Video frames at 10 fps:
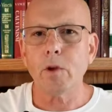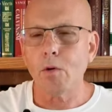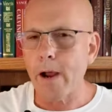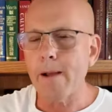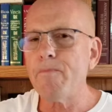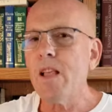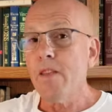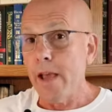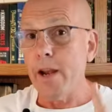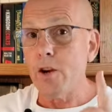All right.
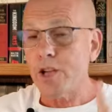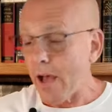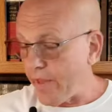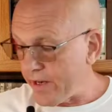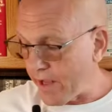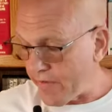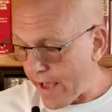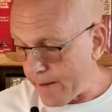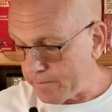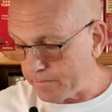And here's how they
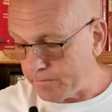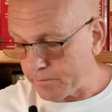did that.